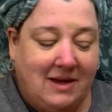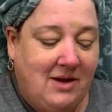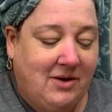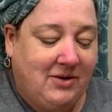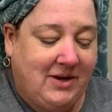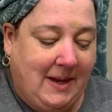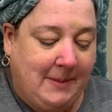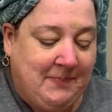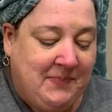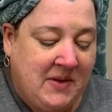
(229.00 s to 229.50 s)

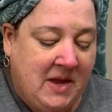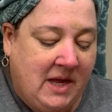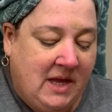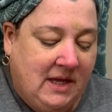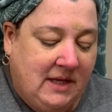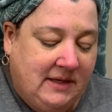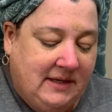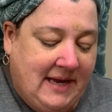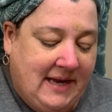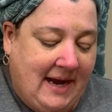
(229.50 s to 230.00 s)
Okay.
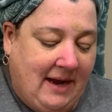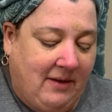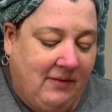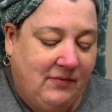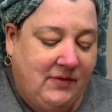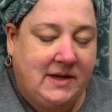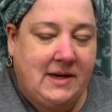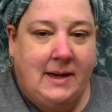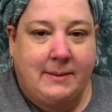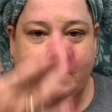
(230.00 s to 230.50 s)
Now,
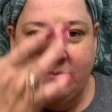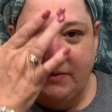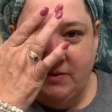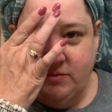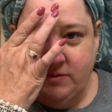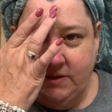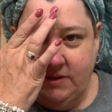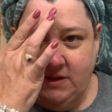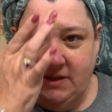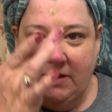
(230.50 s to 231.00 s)
then I'm
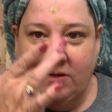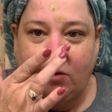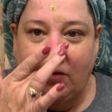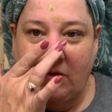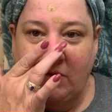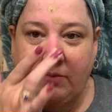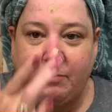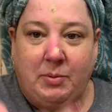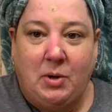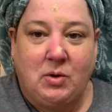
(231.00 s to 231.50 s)
doing the
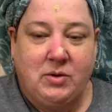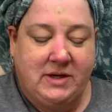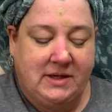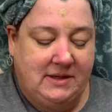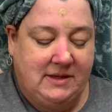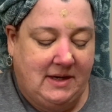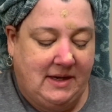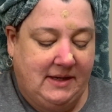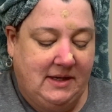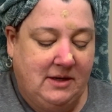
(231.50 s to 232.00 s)
old polka
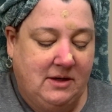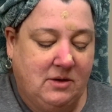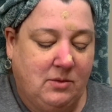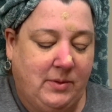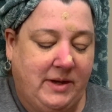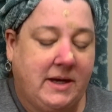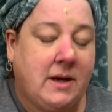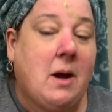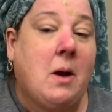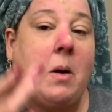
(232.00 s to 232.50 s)
dot. Here
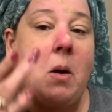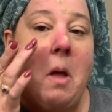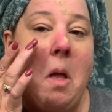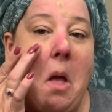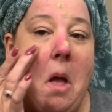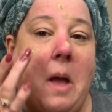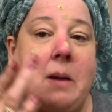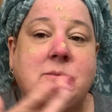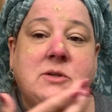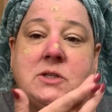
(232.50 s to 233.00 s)
we go.
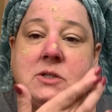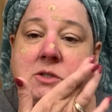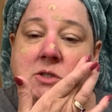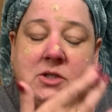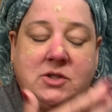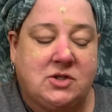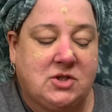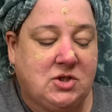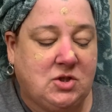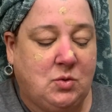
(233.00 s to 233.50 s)
I'm just
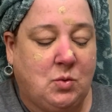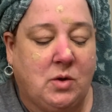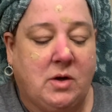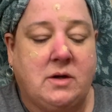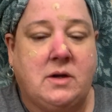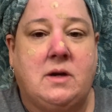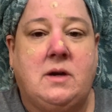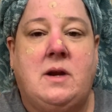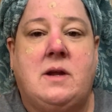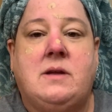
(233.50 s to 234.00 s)
a
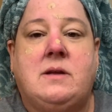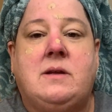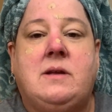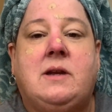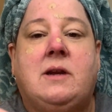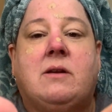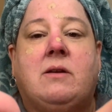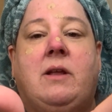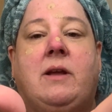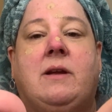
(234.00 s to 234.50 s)
squirting.
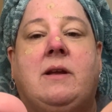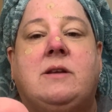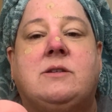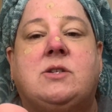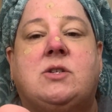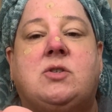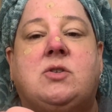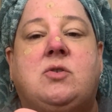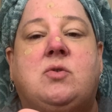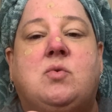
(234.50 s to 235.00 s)
Here, look.
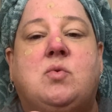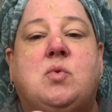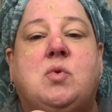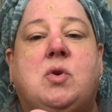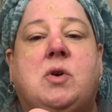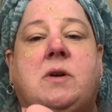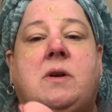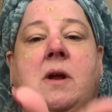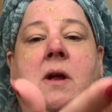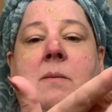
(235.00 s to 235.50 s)

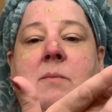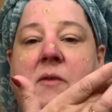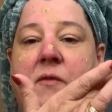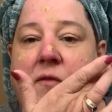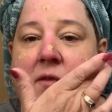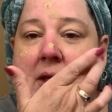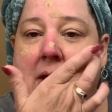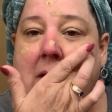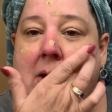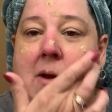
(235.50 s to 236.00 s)
Squirt on my
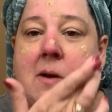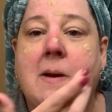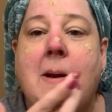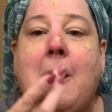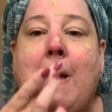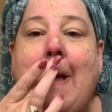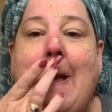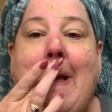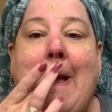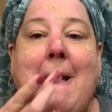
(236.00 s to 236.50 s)

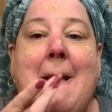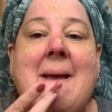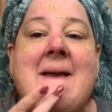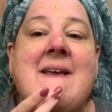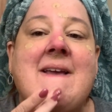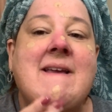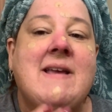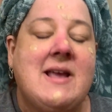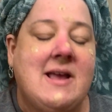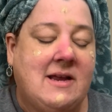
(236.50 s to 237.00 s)
finger.
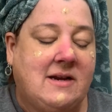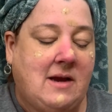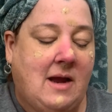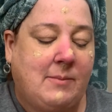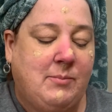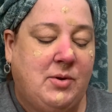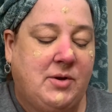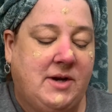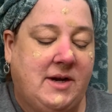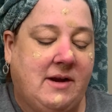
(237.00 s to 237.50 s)
And
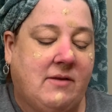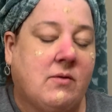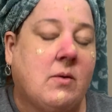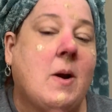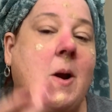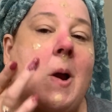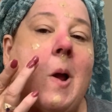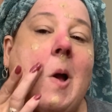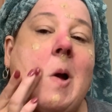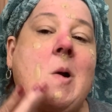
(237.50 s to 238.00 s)
I put it
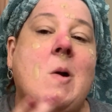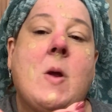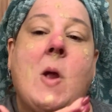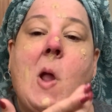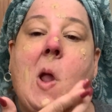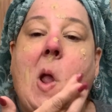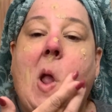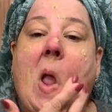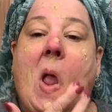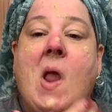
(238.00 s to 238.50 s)
everywhere.
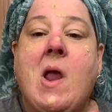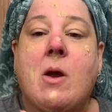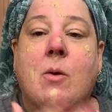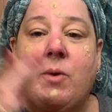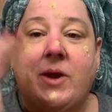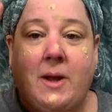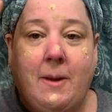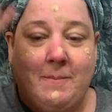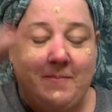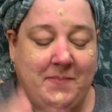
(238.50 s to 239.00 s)
Okay. Here
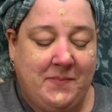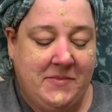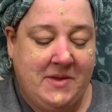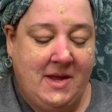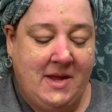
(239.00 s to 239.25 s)
we go.